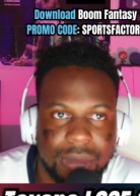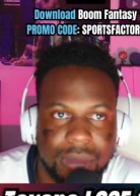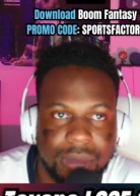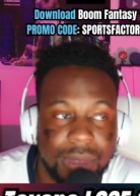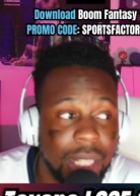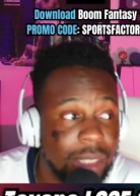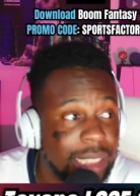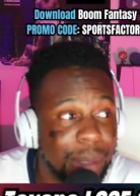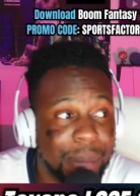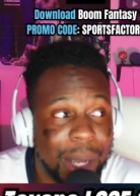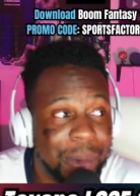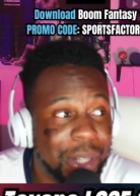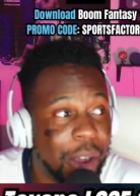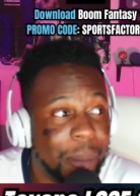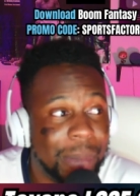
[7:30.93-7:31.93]
Y'all say, man,
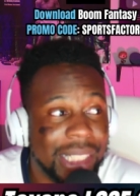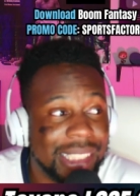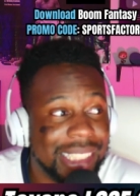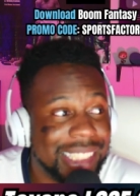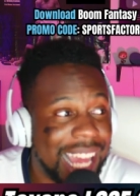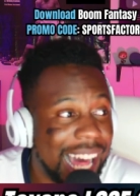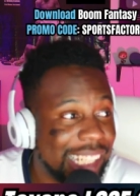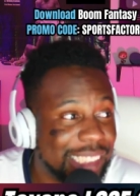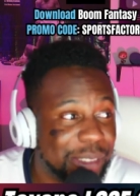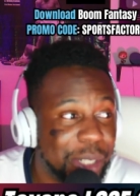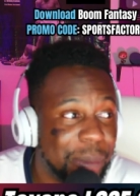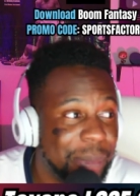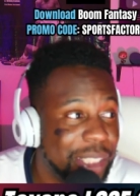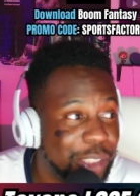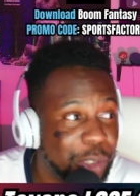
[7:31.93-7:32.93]
we're going to beat the Dallas. We're going
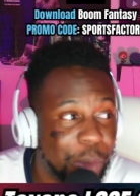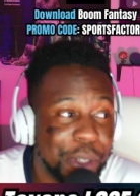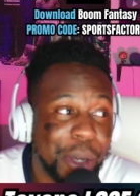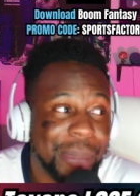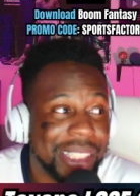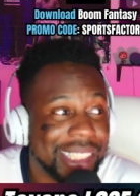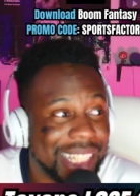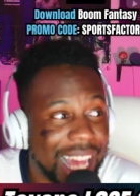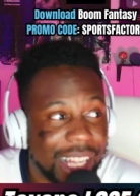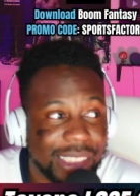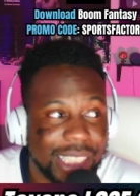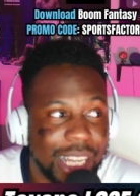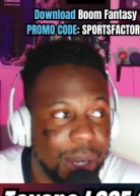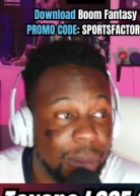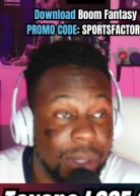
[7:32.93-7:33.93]
to beat Detroit. We're going to beat the Dallas
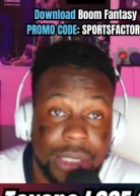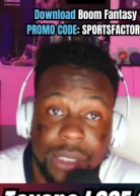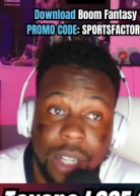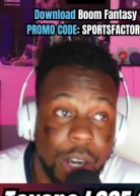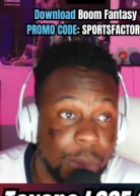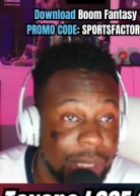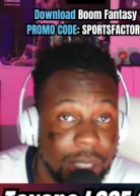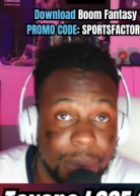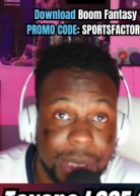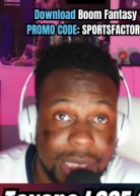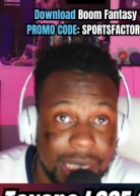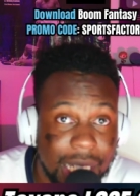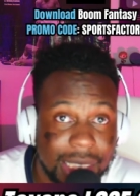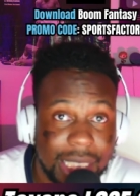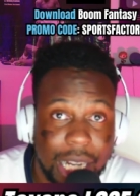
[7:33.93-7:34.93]
Cowboys. Are we going to beat the
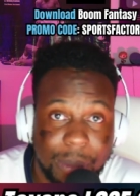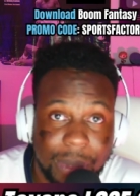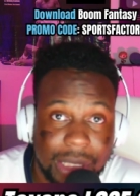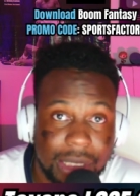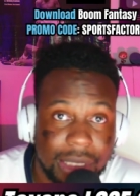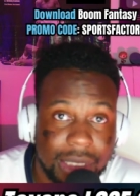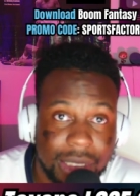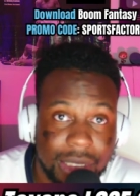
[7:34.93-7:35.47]
Dallas Cowboys?